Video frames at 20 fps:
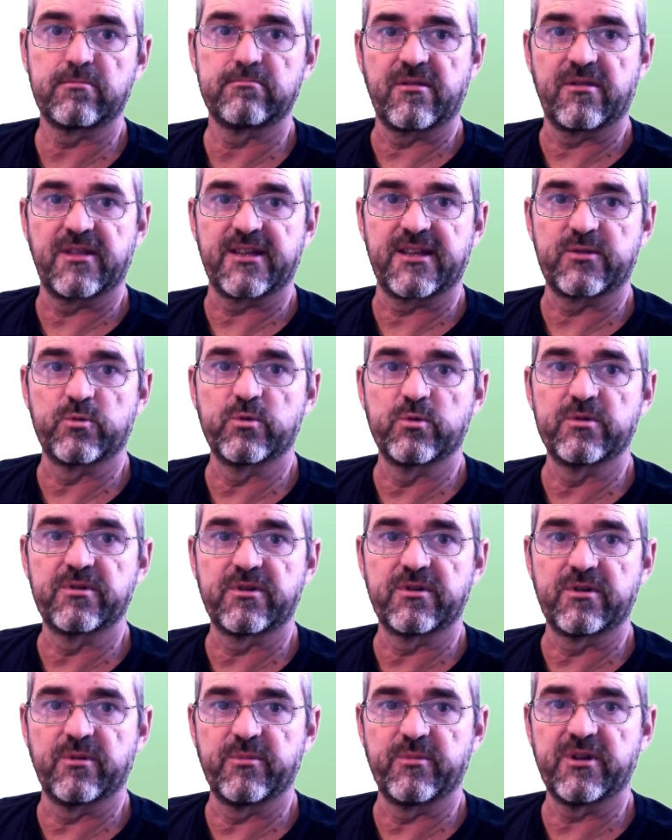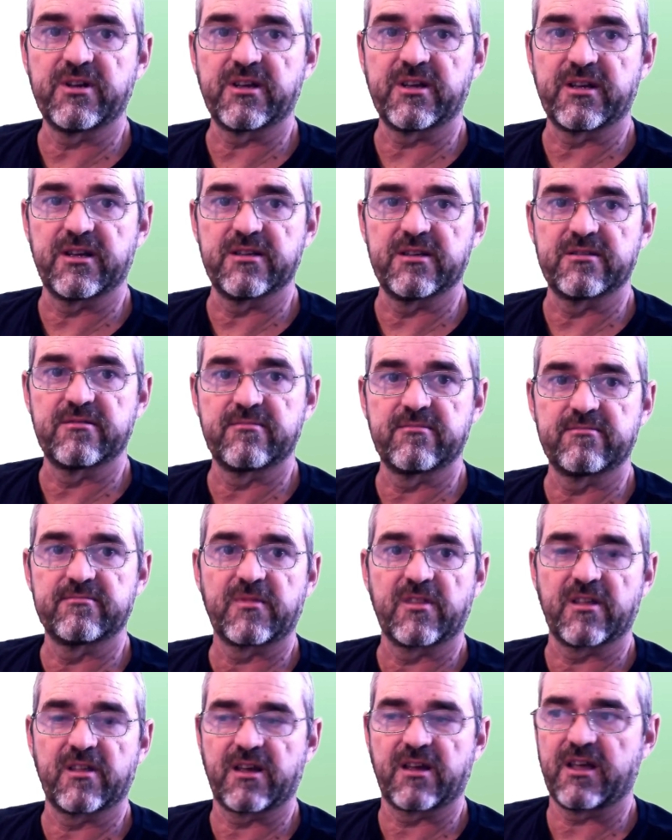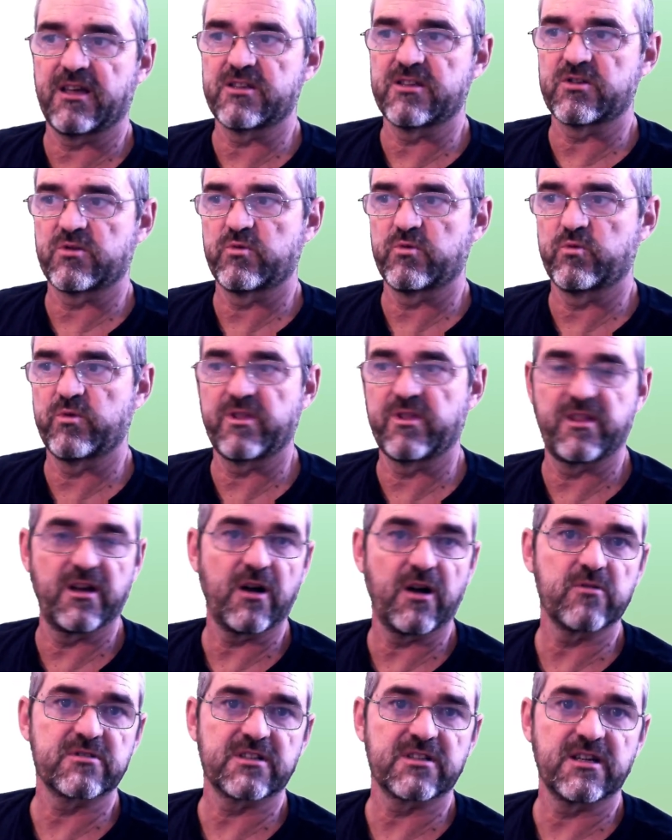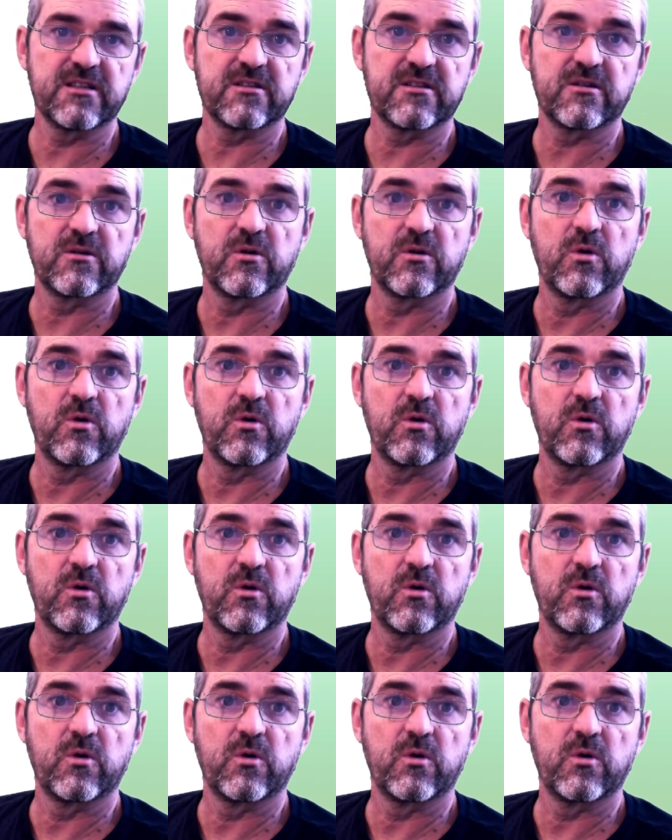that would communicate the cage with the outside,